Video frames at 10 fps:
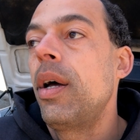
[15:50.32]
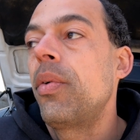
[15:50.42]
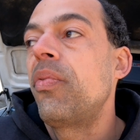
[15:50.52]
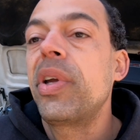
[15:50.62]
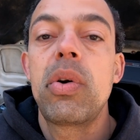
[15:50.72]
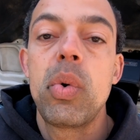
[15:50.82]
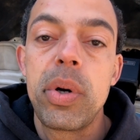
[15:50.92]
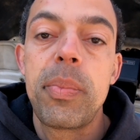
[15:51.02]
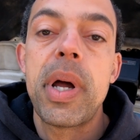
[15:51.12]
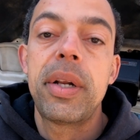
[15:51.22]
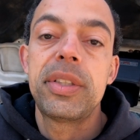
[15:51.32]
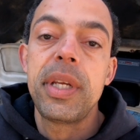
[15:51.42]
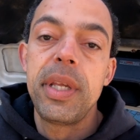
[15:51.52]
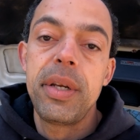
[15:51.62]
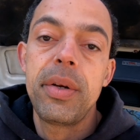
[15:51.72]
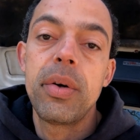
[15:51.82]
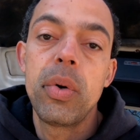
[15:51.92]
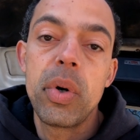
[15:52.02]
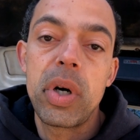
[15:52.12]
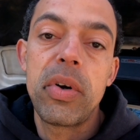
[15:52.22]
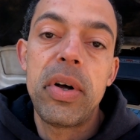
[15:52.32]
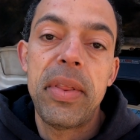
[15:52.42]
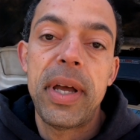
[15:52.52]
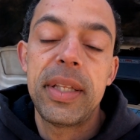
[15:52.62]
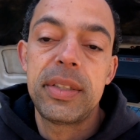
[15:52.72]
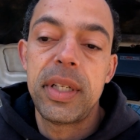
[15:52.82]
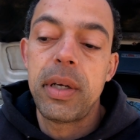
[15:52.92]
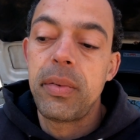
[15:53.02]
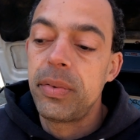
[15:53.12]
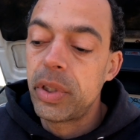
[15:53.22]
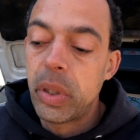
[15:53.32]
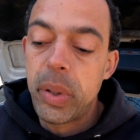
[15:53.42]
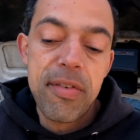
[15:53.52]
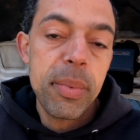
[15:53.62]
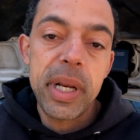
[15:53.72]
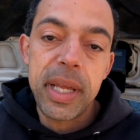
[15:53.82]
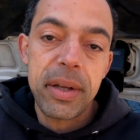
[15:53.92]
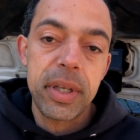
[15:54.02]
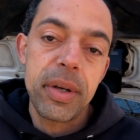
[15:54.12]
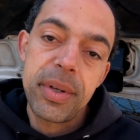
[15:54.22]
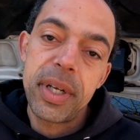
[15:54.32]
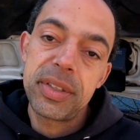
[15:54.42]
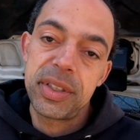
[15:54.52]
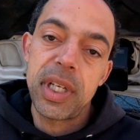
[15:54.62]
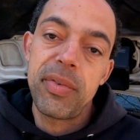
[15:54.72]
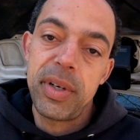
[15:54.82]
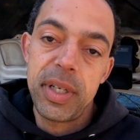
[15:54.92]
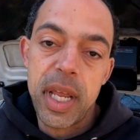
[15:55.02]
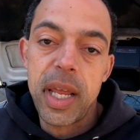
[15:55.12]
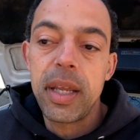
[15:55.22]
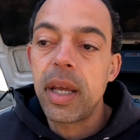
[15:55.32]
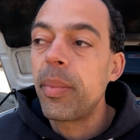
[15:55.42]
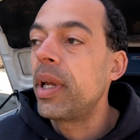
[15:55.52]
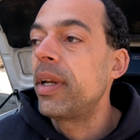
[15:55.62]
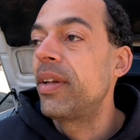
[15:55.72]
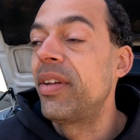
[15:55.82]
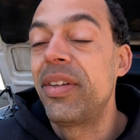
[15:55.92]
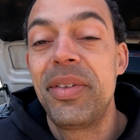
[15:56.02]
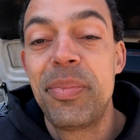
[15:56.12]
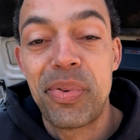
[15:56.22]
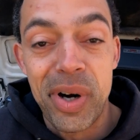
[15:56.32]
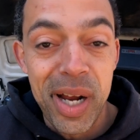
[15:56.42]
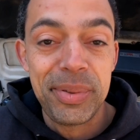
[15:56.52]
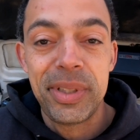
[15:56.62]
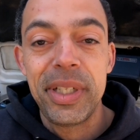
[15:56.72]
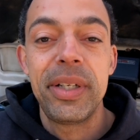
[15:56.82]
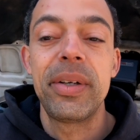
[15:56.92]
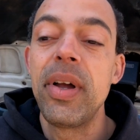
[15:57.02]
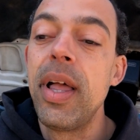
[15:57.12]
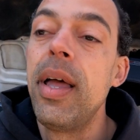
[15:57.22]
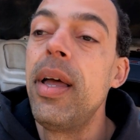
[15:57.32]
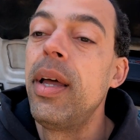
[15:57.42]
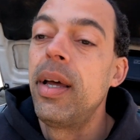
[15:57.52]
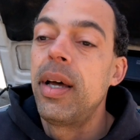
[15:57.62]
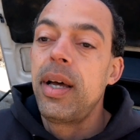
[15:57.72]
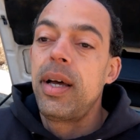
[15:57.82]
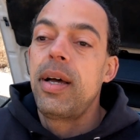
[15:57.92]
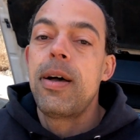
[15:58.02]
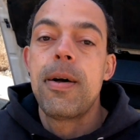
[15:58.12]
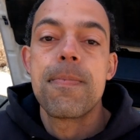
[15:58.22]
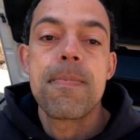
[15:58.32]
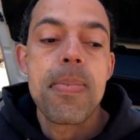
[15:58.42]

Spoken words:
Figure out what parts I needed, order all that stuff. So everybody out there who does the stuff in a day, I mean, props to you. Yeah.